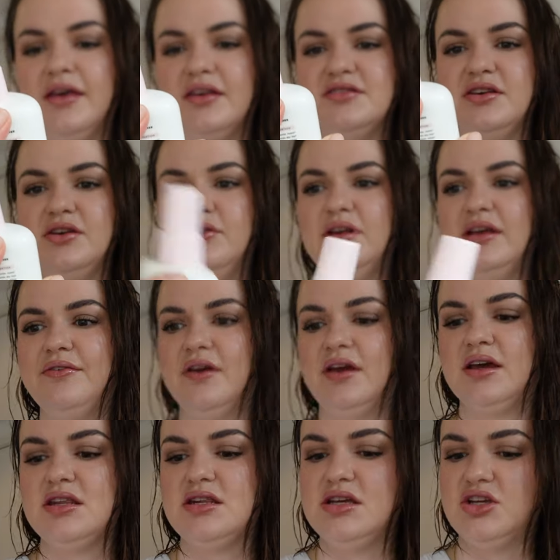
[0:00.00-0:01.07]
Gisou leave-in
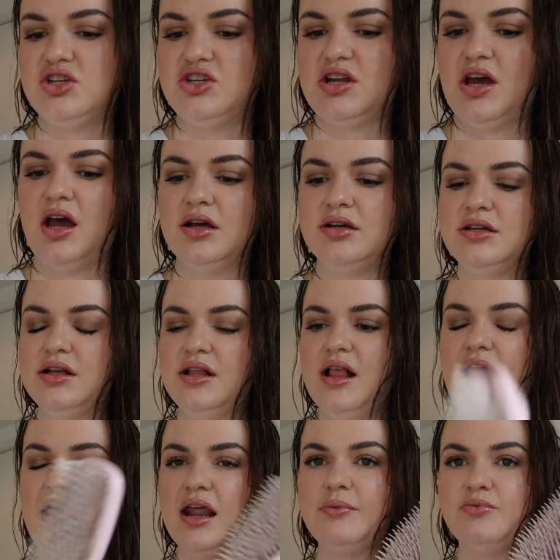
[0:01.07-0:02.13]
conditioner
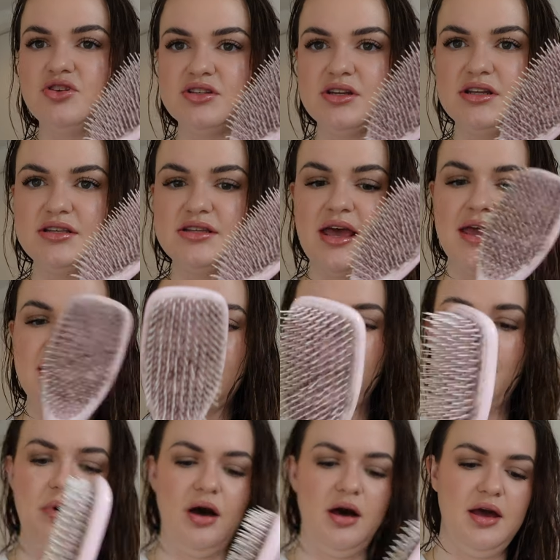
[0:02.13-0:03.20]
and I'm just going to take
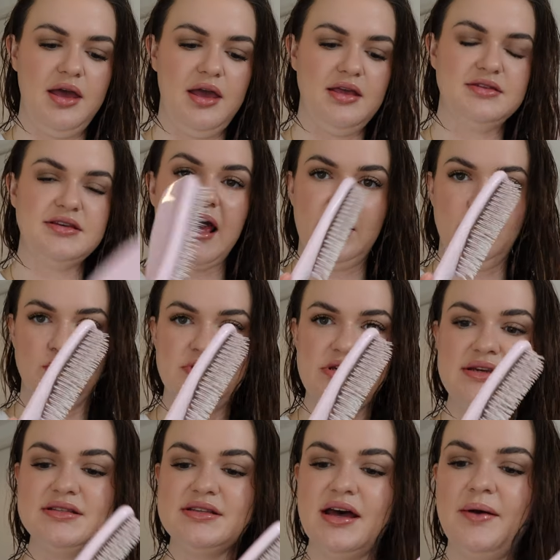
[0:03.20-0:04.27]
my Tangle
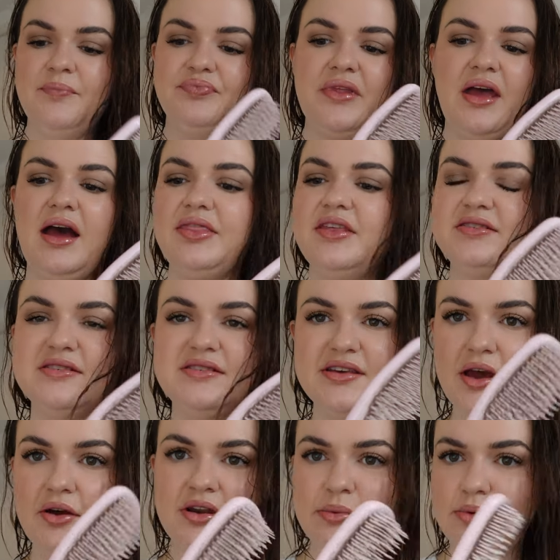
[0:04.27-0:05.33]
Teezer. This is the
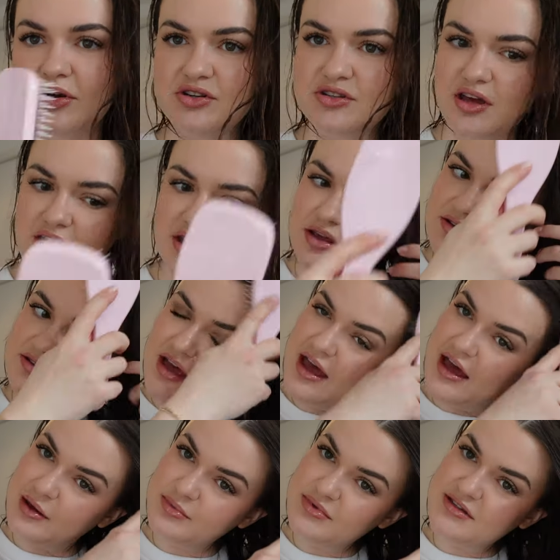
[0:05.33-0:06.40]
only brush that I use, I
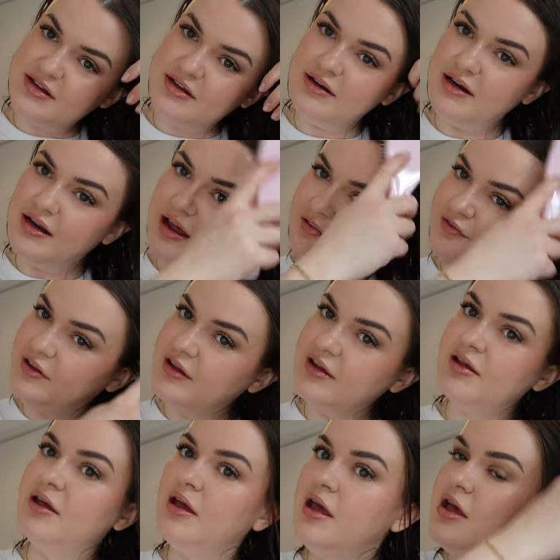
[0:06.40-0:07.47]
absolutely love it.
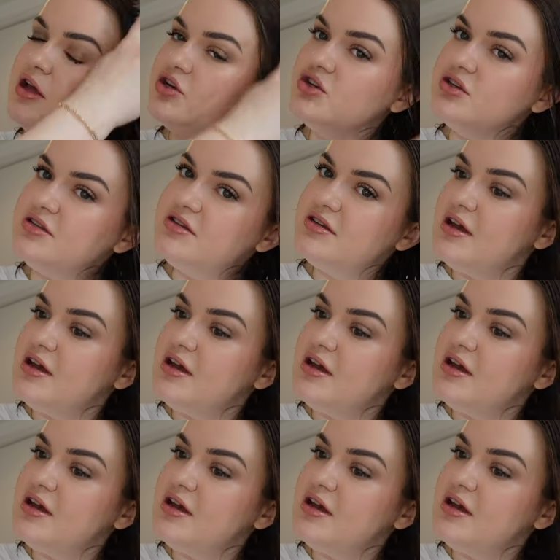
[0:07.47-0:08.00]
Just